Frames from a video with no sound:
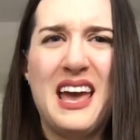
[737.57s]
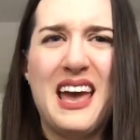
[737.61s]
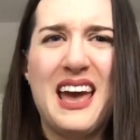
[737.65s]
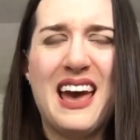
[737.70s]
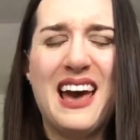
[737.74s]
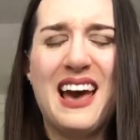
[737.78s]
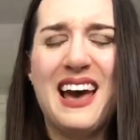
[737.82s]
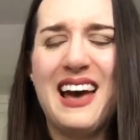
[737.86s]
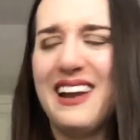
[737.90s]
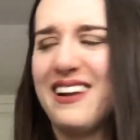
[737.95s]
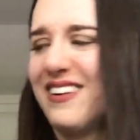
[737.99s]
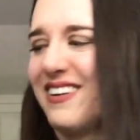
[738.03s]

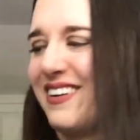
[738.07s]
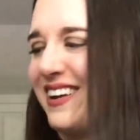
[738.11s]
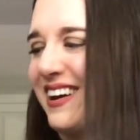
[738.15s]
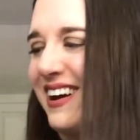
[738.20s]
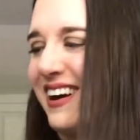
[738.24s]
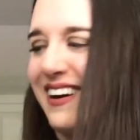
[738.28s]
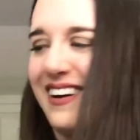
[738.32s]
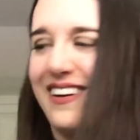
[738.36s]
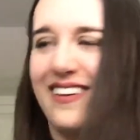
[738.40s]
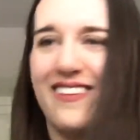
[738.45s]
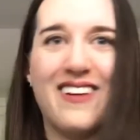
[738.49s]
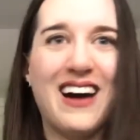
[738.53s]
I don't
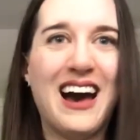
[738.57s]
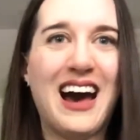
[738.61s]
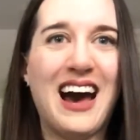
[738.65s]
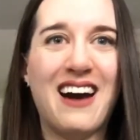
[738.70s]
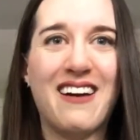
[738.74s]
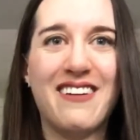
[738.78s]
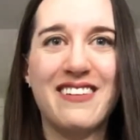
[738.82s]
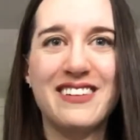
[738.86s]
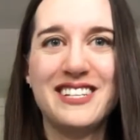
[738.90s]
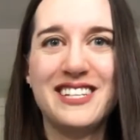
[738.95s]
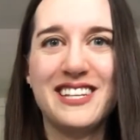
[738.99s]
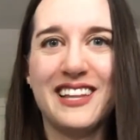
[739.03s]
know
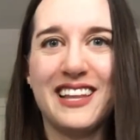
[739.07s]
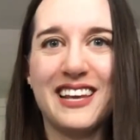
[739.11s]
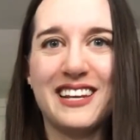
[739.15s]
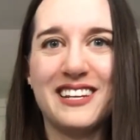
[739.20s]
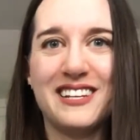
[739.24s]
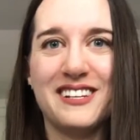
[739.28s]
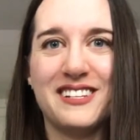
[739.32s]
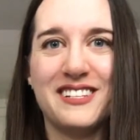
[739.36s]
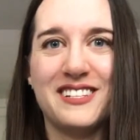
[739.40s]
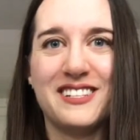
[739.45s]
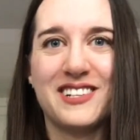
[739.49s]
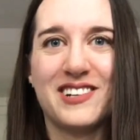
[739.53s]
how to like
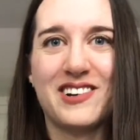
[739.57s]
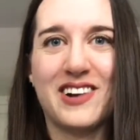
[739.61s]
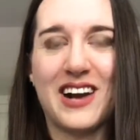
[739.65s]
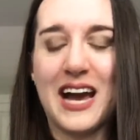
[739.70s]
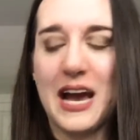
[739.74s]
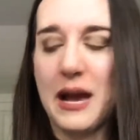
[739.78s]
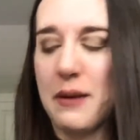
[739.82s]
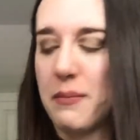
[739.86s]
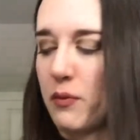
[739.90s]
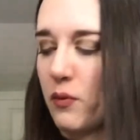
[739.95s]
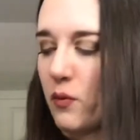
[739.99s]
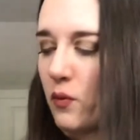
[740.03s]

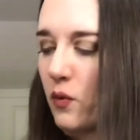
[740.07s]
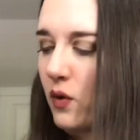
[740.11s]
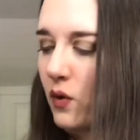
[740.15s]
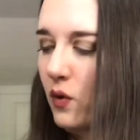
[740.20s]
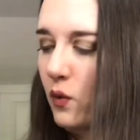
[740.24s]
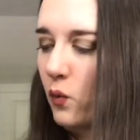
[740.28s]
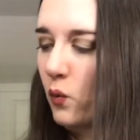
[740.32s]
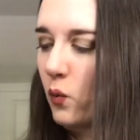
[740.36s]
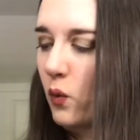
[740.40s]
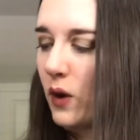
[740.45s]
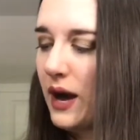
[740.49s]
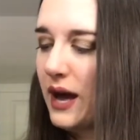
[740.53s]
describe
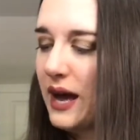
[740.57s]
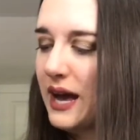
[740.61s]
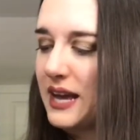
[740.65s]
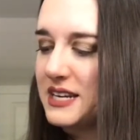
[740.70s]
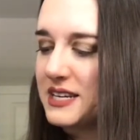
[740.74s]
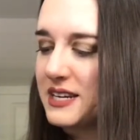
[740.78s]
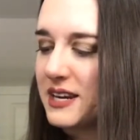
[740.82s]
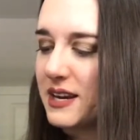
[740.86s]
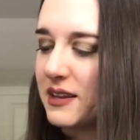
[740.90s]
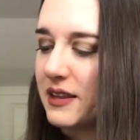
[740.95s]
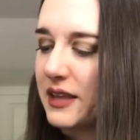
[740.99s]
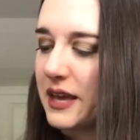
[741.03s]
what I
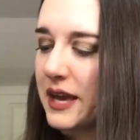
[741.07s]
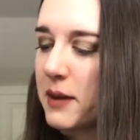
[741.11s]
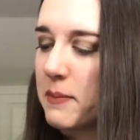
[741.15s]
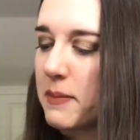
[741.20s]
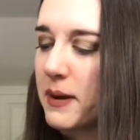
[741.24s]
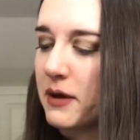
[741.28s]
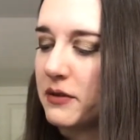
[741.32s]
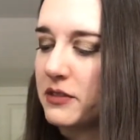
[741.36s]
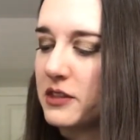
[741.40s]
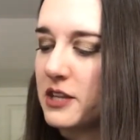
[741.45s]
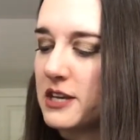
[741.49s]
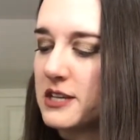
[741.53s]
didn't like
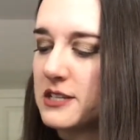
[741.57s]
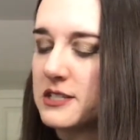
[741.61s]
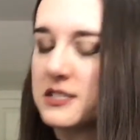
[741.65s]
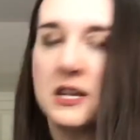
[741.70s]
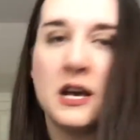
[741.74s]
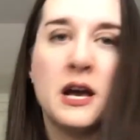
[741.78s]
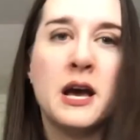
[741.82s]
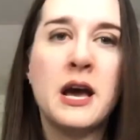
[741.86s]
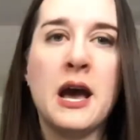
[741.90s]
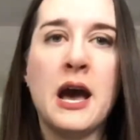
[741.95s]
about this.